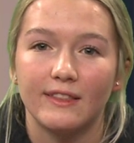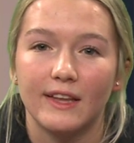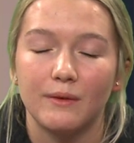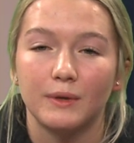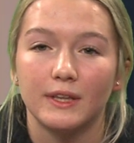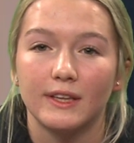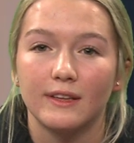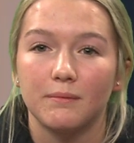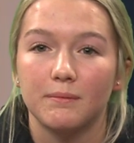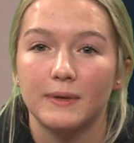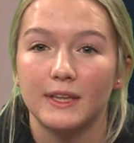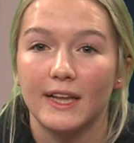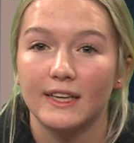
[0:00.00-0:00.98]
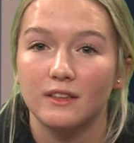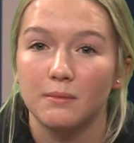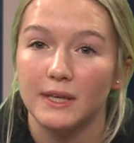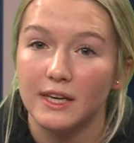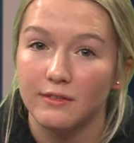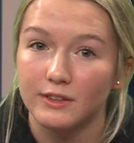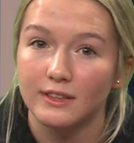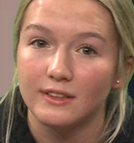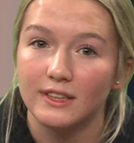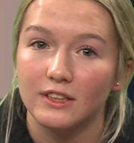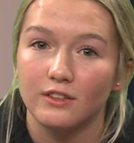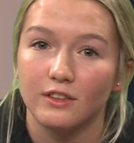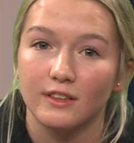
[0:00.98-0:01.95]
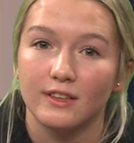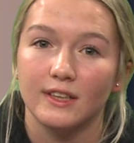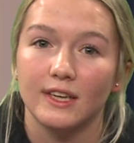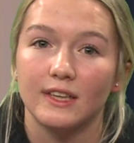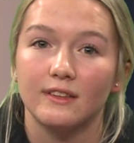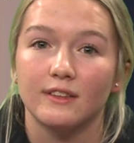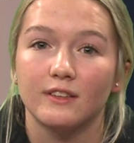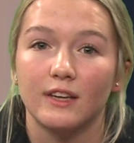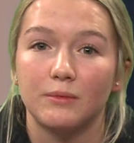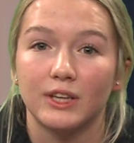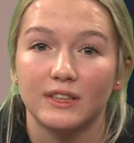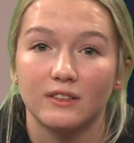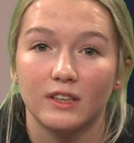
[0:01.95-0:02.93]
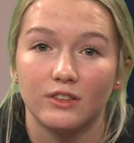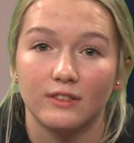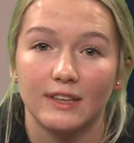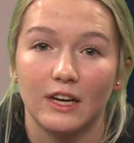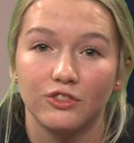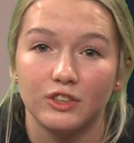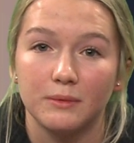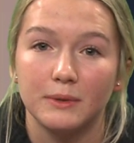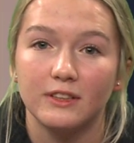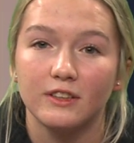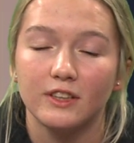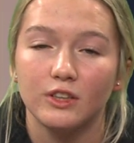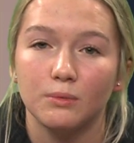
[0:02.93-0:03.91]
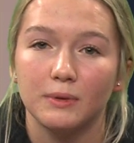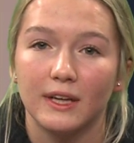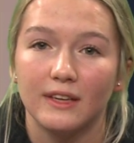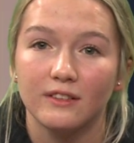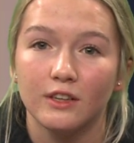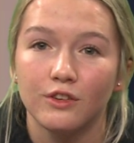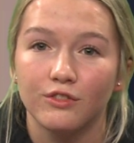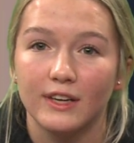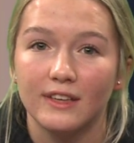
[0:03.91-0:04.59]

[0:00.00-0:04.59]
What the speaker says: and they would like to be able to teach their kids subjects such as LGBTQ+,